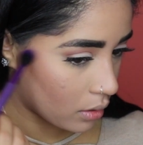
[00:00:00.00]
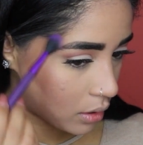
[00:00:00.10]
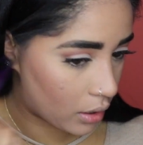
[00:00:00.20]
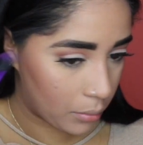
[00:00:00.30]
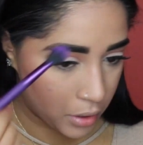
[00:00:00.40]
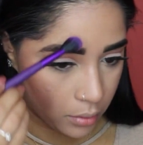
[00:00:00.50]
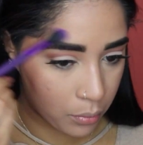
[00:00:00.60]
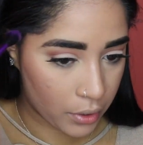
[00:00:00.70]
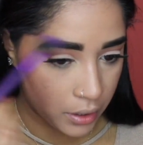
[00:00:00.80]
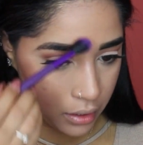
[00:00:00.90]
And I'm going to
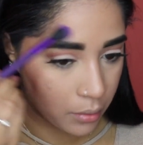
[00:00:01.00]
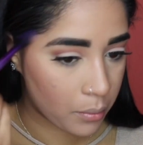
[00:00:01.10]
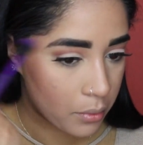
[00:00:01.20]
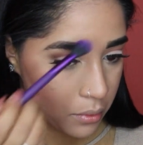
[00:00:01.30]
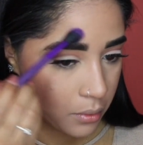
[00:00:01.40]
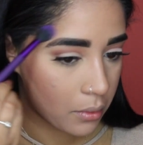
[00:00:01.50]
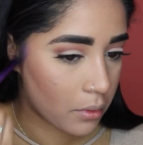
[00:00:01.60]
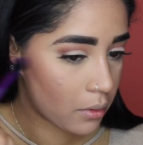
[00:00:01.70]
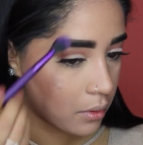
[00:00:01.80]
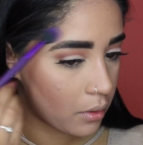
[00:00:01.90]
bring it up
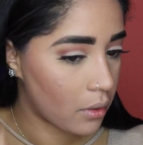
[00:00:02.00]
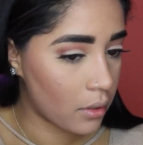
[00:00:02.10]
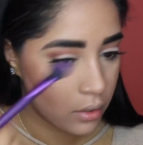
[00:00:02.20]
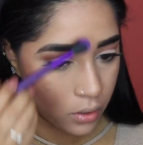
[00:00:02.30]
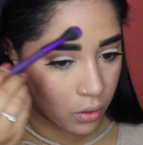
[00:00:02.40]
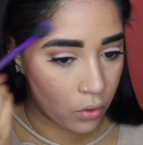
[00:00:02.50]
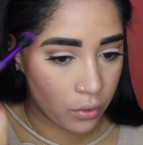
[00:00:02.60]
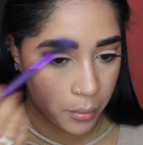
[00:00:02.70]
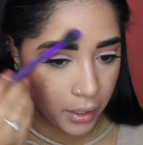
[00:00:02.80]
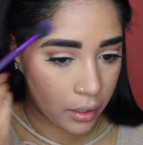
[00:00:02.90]

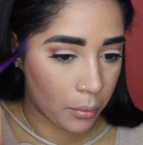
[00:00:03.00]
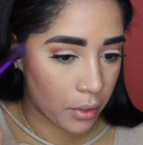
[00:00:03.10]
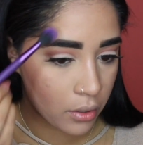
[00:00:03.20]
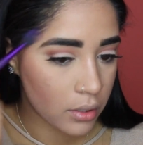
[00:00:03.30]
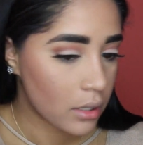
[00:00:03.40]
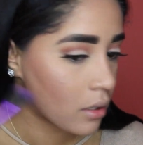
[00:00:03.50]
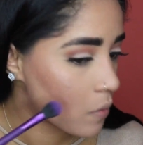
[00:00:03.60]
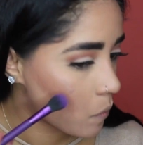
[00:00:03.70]
over my eyebrows.